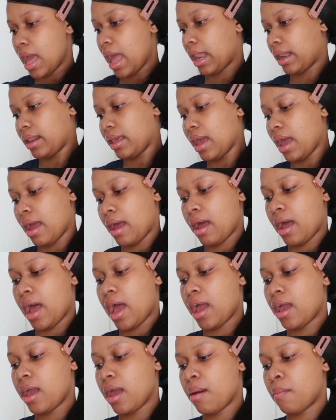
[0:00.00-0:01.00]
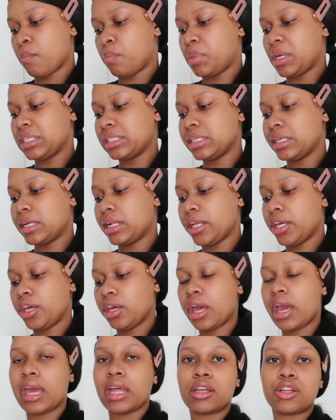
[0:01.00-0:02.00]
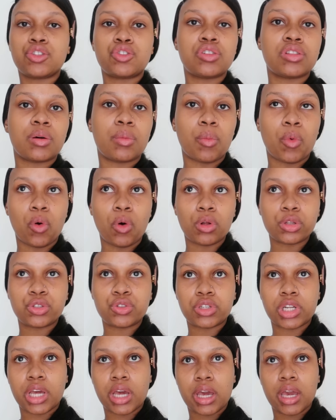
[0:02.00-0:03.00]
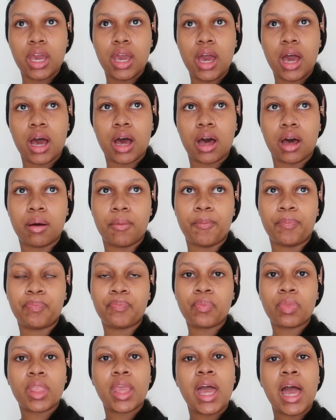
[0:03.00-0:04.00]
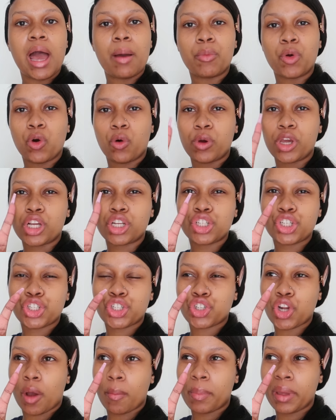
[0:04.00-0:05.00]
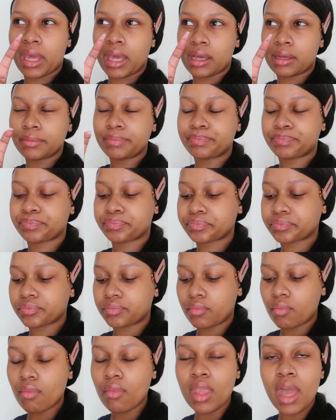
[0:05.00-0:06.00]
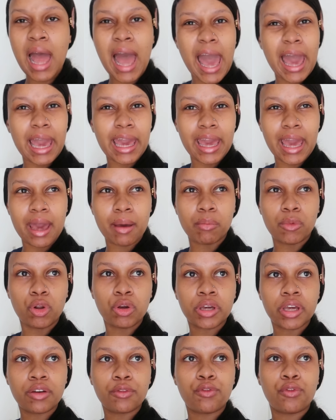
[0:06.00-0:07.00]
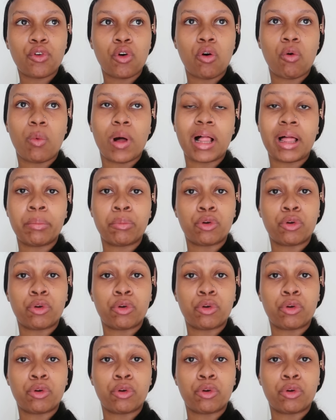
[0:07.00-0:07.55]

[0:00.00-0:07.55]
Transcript: and yeah i am basically heading to the mall today um i'm going shopping i am looking for well